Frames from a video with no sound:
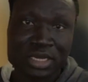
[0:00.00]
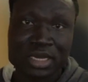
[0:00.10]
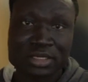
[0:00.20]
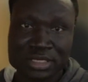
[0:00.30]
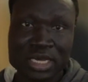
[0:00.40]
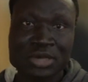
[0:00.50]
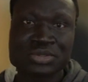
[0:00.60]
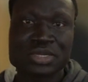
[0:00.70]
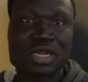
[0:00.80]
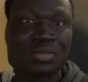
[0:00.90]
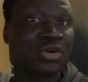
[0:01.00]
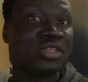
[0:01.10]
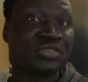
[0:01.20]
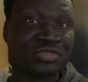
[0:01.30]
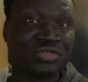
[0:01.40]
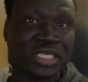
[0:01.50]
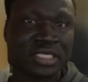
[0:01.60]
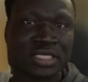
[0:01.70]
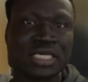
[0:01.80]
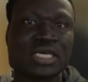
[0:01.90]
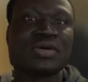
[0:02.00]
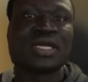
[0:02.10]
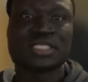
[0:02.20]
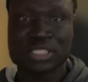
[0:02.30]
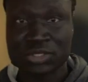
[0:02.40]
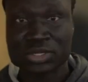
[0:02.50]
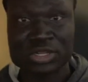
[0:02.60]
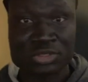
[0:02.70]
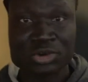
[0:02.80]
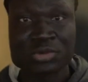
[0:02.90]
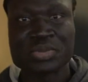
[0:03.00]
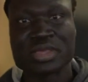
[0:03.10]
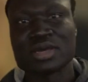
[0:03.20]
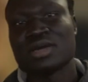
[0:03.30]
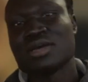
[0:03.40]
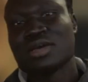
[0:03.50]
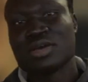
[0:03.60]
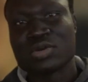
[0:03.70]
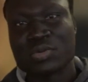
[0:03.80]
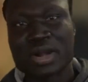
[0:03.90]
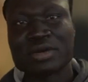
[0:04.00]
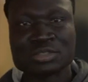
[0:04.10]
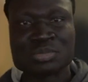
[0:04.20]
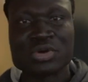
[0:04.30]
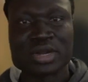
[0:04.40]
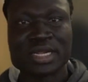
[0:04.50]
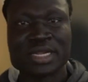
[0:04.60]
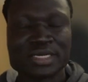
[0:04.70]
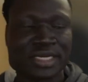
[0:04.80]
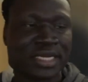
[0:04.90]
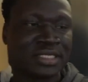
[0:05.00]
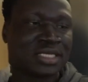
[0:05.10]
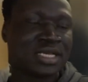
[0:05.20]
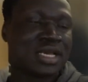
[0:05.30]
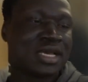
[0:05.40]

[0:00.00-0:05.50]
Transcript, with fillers: South Sudan more than 50 years ago and settled in Ethiopia, where I was born and raised.